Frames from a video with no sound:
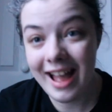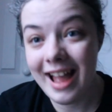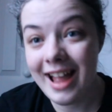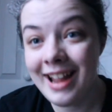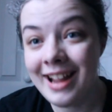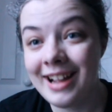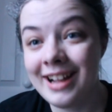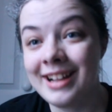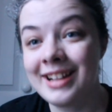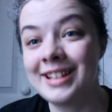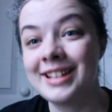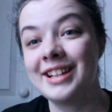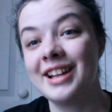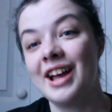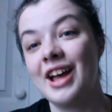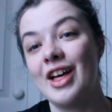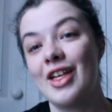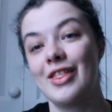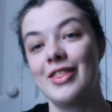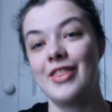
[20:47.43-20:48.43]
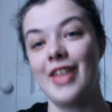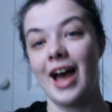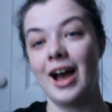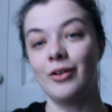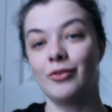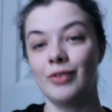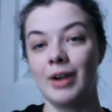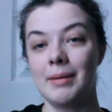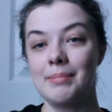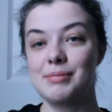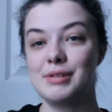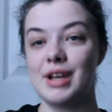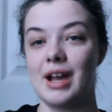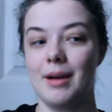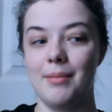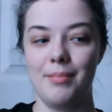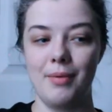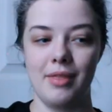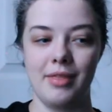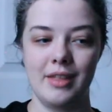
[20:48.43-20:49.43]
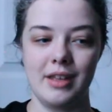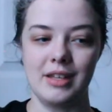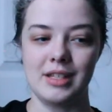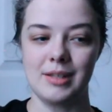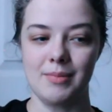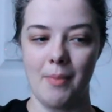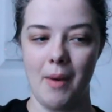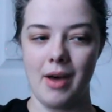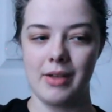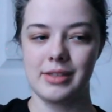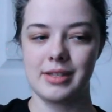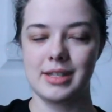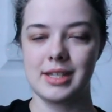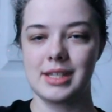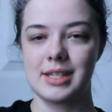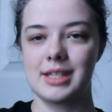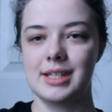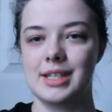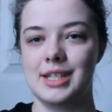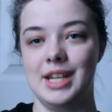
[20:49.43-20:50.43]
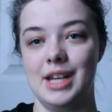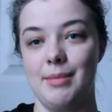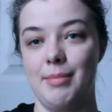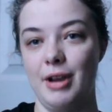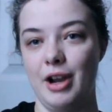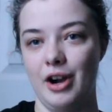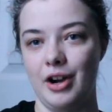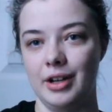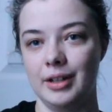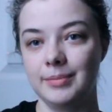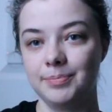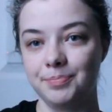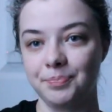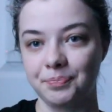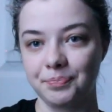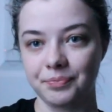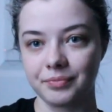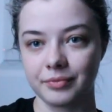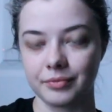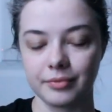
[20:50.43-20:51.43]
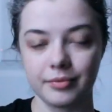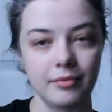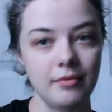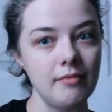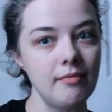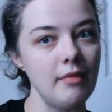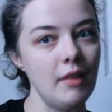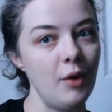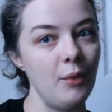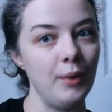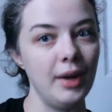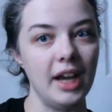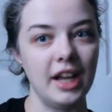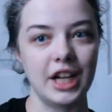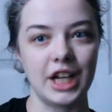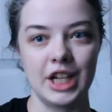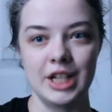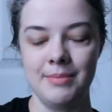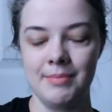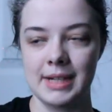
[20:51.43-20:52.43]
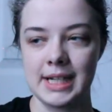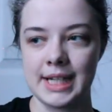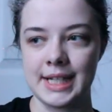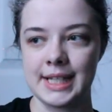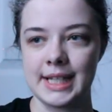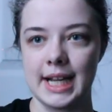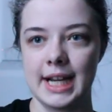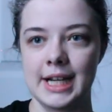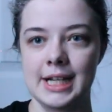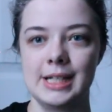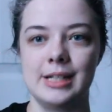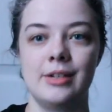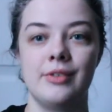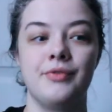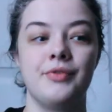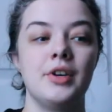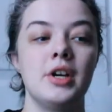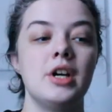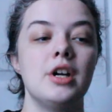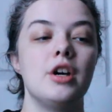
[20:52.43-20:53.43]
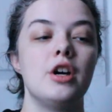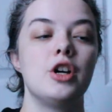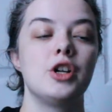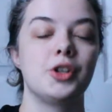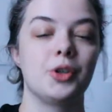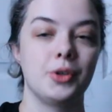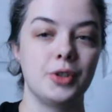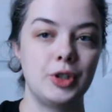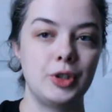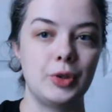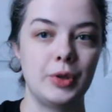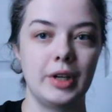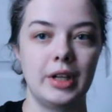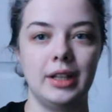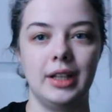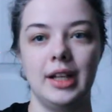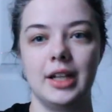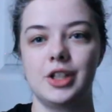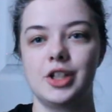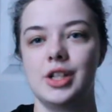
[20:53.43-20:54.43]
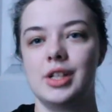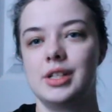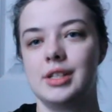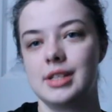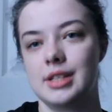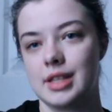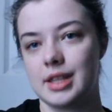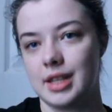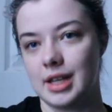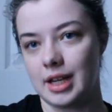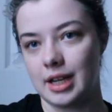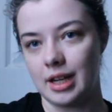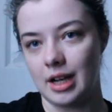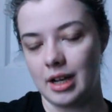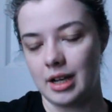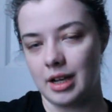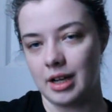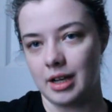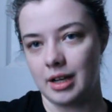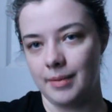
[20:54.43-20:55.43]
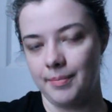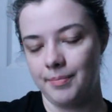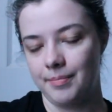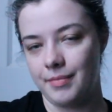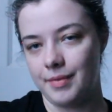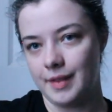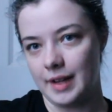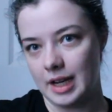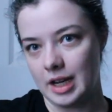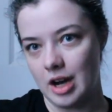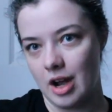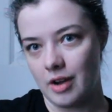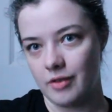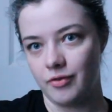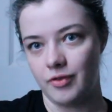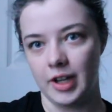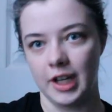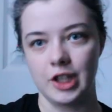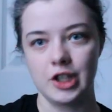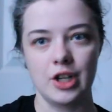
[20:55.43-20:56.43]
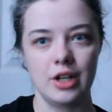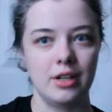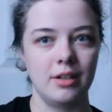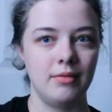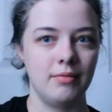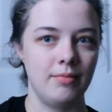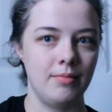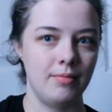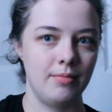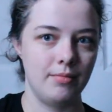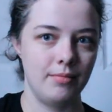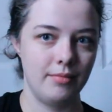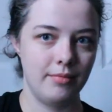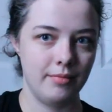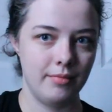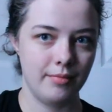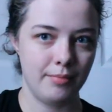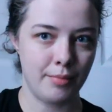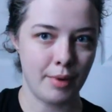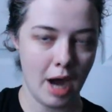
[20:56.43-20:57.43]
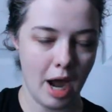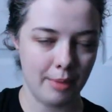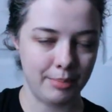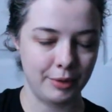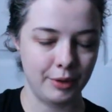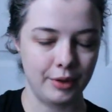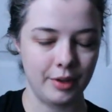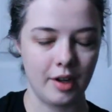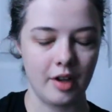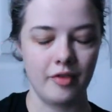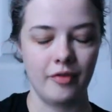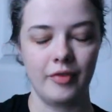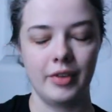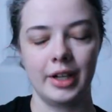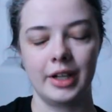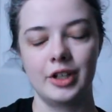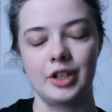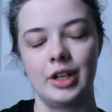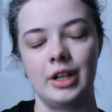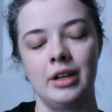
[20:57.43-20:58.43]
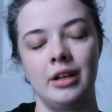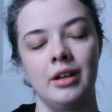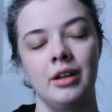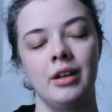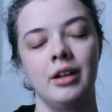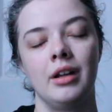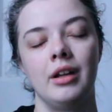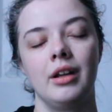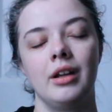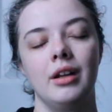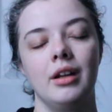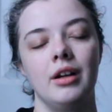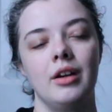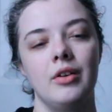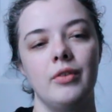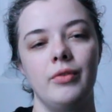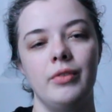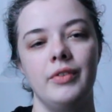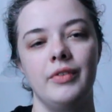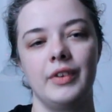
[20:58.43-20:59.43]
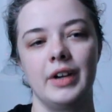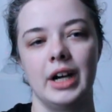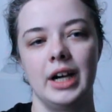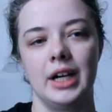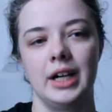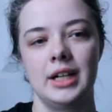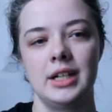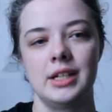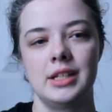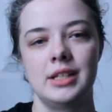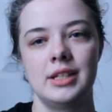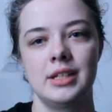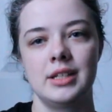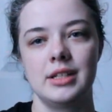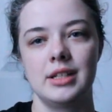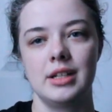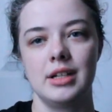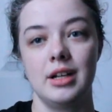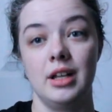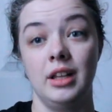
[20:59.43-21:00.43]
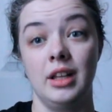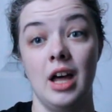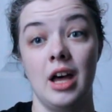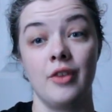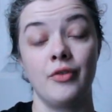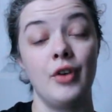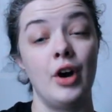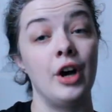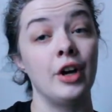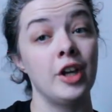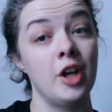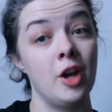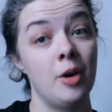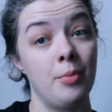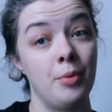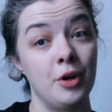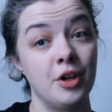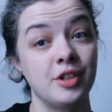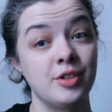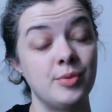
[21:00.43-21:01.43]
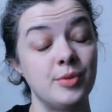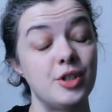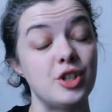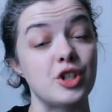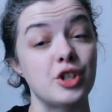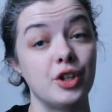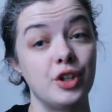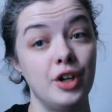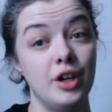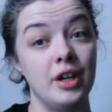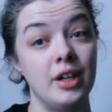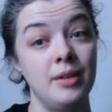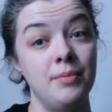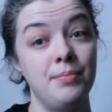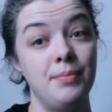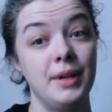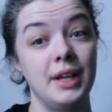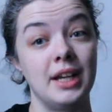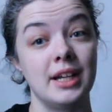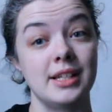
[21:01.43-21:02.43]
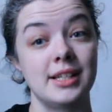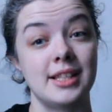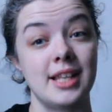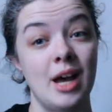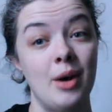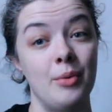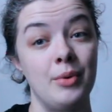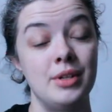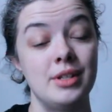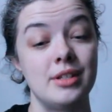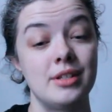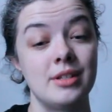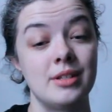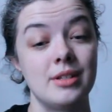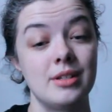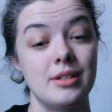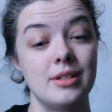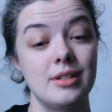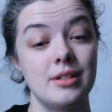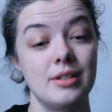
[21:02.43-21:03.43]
And that wraps up this month's TBR. We got a good mix of short story collections, thick nonfiction, popular nonfiction. We've got a lot of audiobooks, which is good because that was